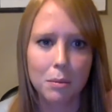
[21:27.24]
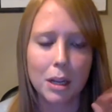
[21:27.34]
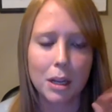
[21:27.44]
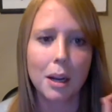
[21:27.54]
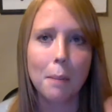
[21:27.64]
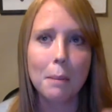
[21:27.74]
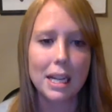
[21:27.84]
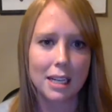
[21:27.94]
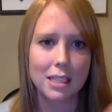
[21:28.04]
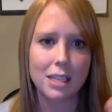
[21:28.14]

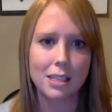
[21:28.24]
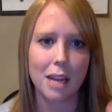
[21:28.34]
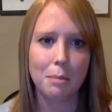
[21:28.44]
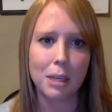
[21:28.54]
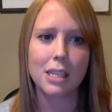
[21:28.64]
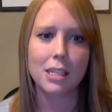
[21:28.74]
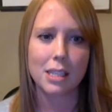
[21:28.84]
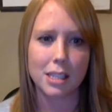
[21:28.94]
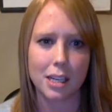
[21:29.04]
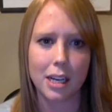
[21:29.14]
committed to staying plugged into the
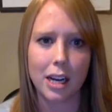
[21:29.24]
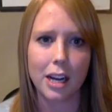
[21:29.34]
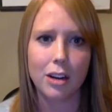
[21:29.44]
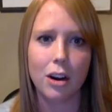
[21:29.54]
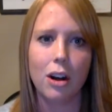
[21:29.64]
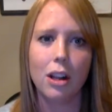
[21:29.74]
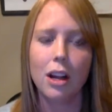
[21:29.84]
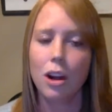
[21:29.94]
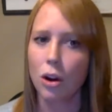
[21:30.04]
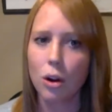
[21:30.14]
Sunday night call
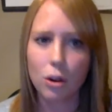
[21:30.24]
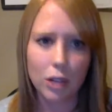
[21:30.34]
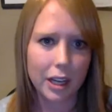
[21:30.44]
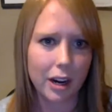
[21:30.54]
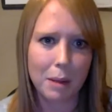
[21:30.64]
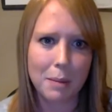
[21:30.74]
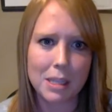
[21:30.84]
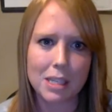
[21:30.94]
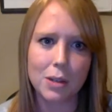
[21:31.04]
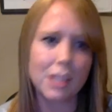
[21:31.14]
early on in my
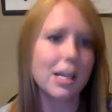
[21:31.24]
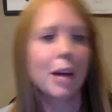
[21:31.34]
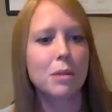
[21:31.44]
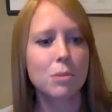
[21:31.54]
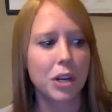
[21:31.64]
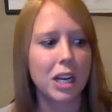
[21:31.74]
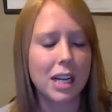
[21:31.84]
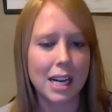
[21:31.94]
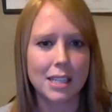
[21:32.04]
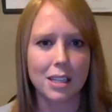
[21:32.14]
business. You guys, I was working
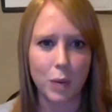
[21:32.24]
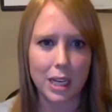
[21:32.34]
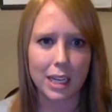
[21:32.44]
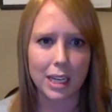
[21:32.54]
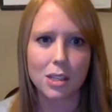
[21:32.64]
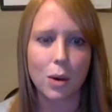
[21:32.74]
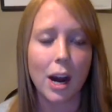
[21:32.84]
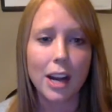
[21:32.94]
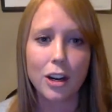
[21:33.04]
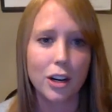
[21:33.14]
nights and weekends, so
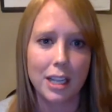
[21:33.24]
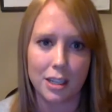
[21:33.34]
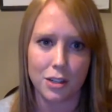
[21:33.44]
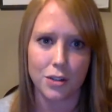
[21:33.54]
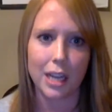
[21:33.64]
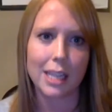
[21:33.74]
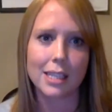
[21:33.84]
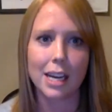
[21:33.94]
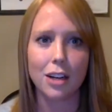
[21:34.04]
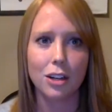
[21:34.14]
I couldn't get to trainings.
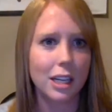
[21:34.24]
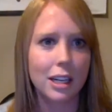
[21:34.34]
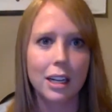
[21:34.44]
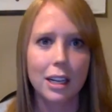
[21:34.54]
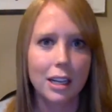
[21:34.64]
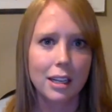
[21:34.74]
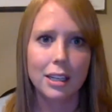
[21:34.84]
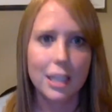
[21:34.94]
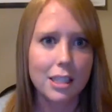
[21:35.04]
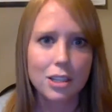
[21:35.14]
I couldn't
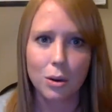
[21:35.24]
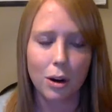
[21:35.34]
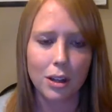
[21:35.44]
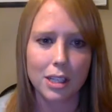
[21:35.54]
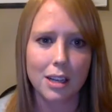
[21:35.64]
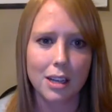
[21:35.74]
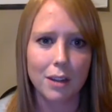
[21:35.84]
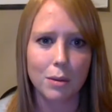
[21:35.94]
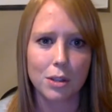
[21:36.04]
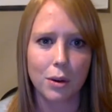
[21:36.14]
get to all the stuff that
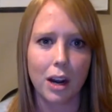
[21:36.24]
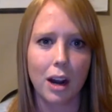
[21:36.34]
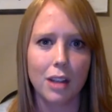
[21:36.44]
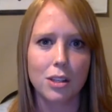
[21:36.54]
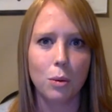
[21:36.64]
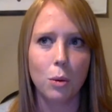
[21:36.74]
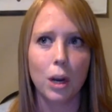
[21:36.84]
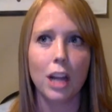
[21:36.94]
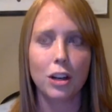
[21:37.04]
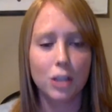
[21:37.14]
was going on. So what I
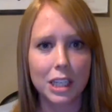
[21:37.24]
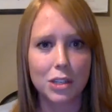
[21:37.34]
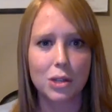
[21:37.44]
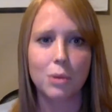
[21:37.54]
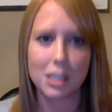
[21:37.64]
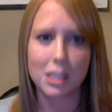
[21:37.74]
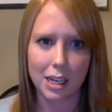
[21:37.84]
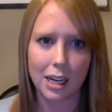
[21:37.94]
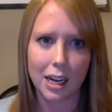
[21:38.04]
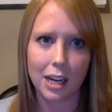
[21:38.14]
could get to was a Sunday
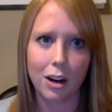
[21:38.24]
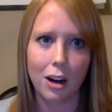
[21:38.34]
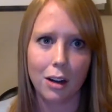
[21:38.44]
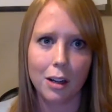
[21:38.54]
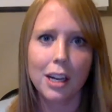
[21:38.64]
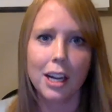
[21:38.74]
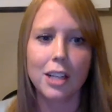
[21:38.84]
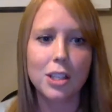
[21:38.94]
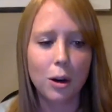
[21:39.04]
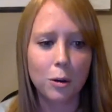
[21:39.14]
night call. And
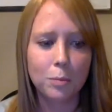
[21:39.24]
so